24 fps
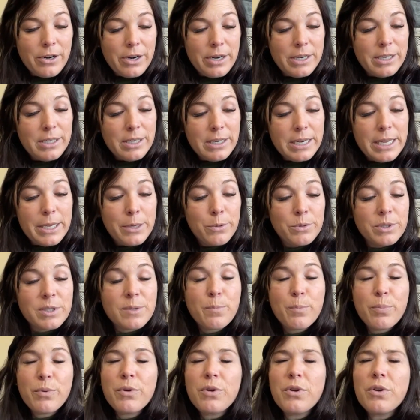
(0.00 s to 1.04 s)
And it was
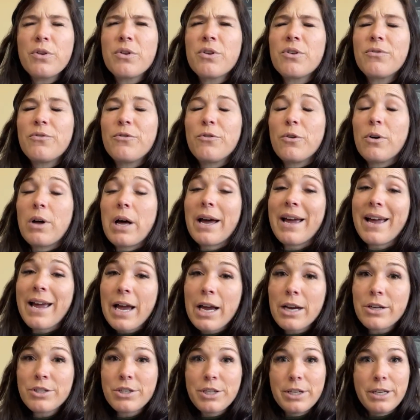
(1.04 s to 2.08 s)
beautiful. I
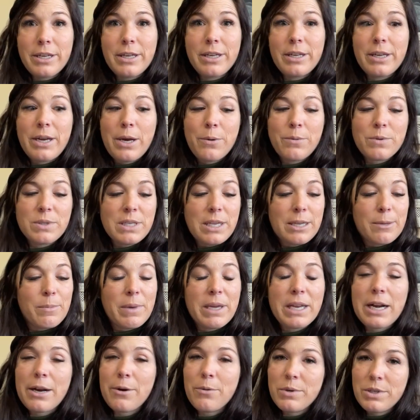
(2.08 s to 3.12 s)
actually, I was like,
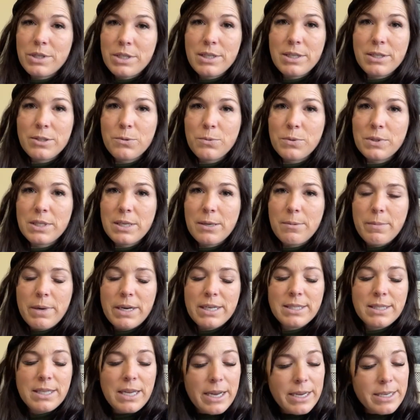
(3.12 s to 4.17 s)
man, I wish this was in my
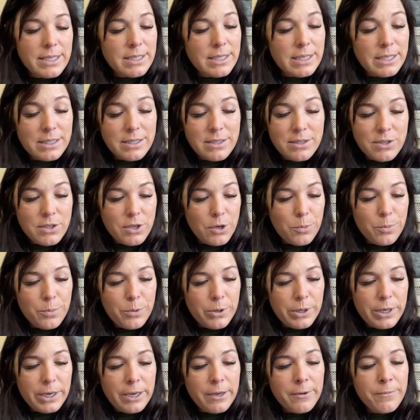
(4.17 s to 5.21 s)
size. It's so
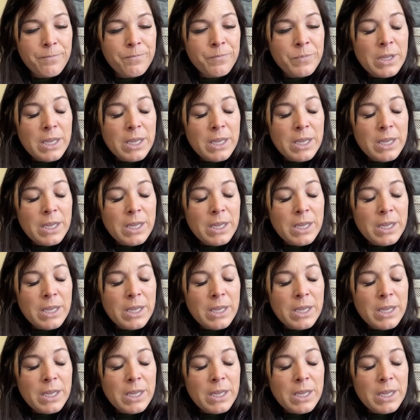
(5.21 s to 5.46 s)
pretty.